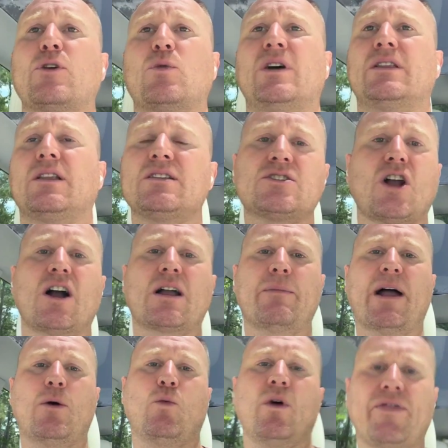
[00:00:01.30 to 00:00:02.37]
Everyone, let's talk
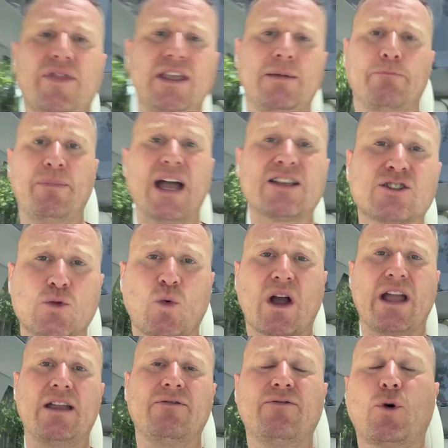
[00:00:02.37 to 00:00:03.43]
about what the best
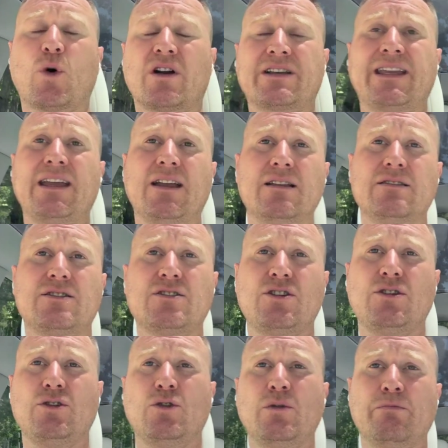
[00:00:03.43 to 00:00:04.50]
way for kids
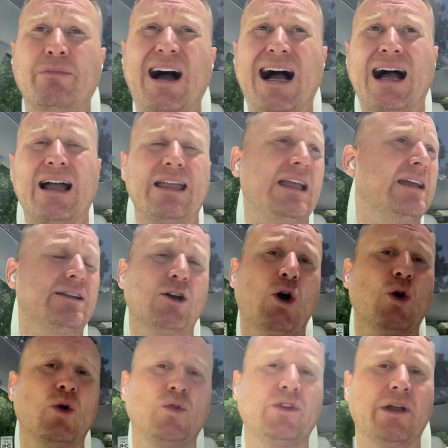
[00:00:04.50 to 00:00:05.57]
to buy and
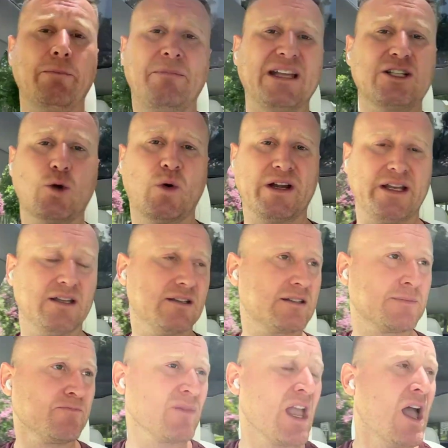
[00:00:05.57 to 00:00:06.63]
hold Bitcoin
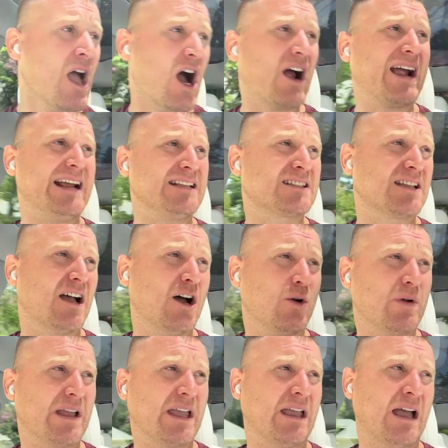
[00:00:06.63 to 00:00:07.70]
is. All right,
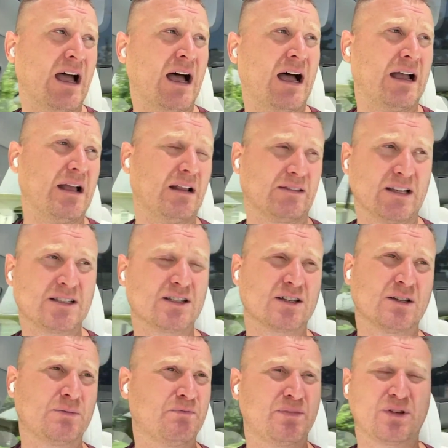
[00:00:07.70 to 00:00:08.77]
so
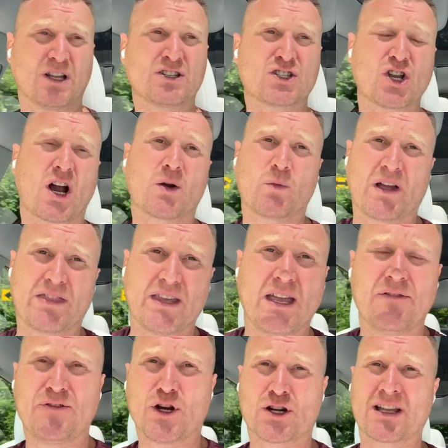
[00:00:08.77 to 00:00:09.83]
let's start with
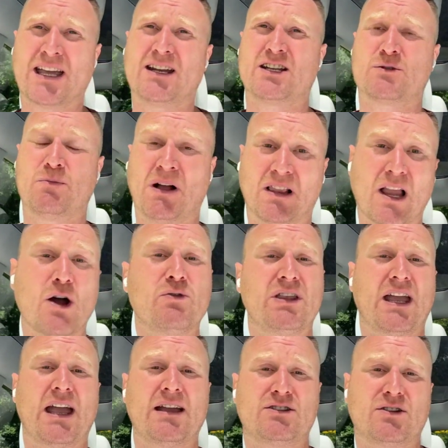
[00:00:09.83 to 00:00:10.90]
if your kid is below
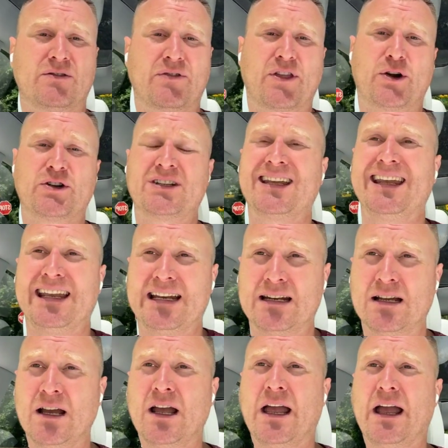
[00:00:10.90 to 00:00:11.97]
the age of
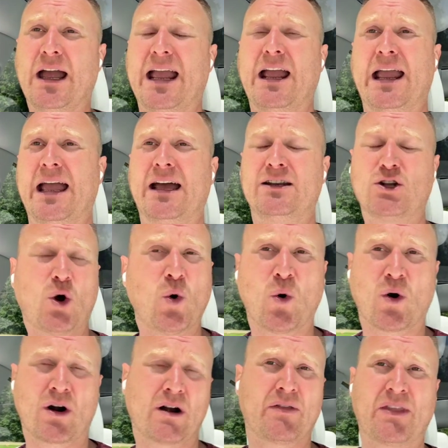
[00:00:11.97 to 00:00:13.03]
13 and
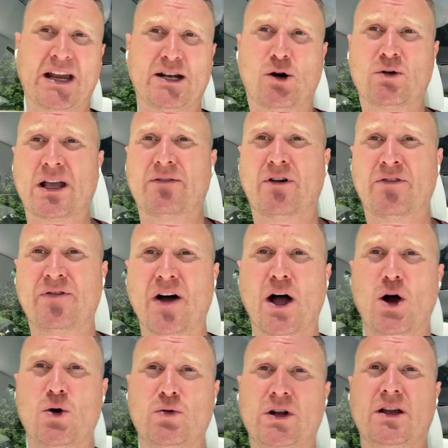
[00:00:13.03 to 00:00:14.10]
or they don't have a
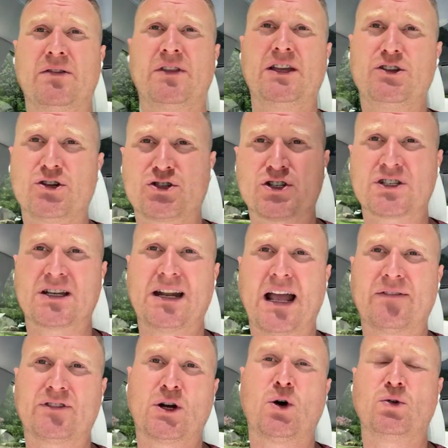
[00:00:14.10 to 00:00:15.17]
phone, then you're just going
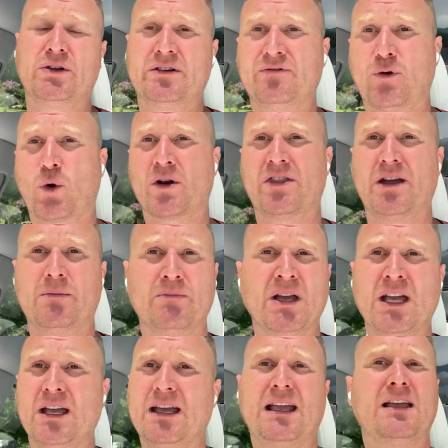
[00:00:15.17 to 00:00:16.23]
to have to hold it for them,
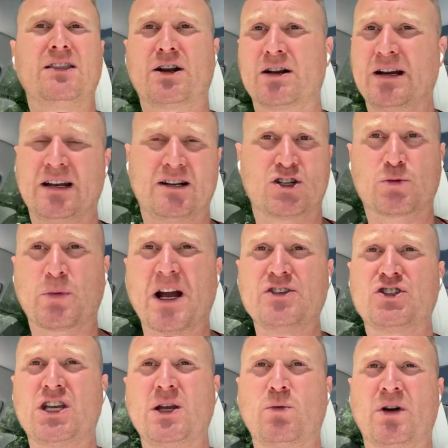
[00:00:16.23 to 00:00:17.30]
either in a
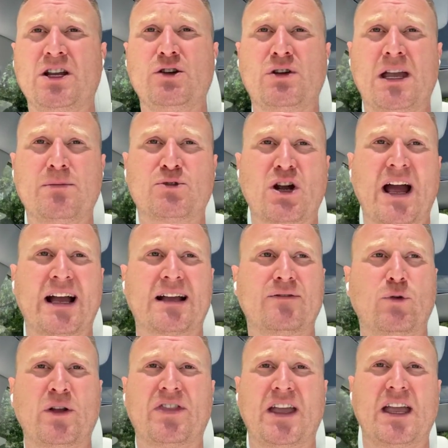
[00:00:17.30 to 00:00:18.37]
spreadsheet where you keep track
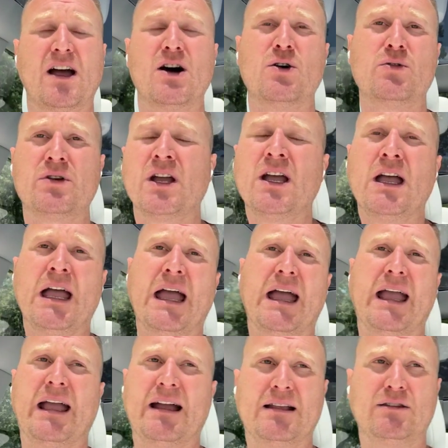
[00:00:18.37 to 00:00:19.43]
of what they own
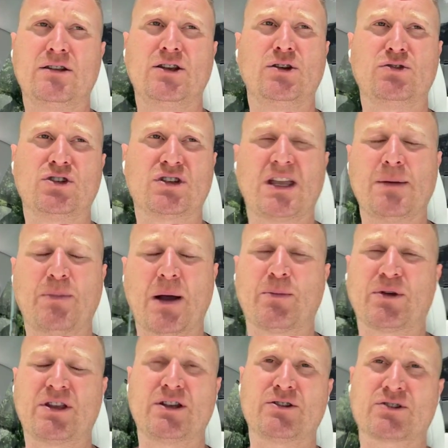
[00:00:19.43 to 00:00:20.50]
and you just keep
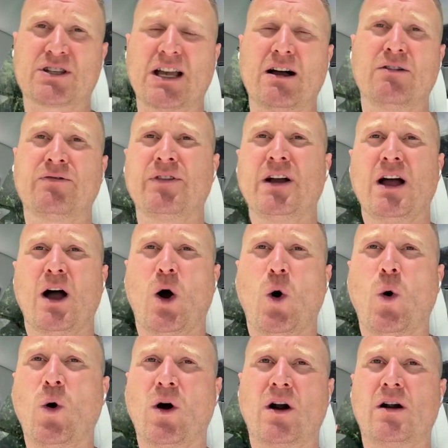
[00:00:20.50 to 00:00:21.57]
up with it yourself,
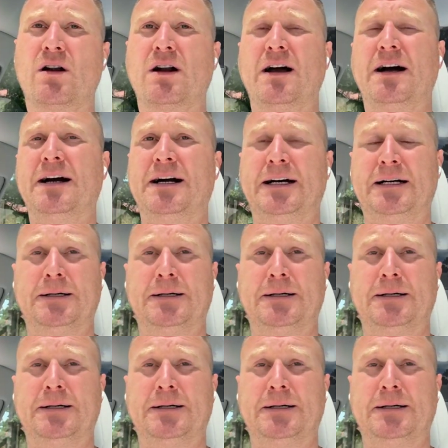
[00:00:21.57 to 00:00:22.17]
or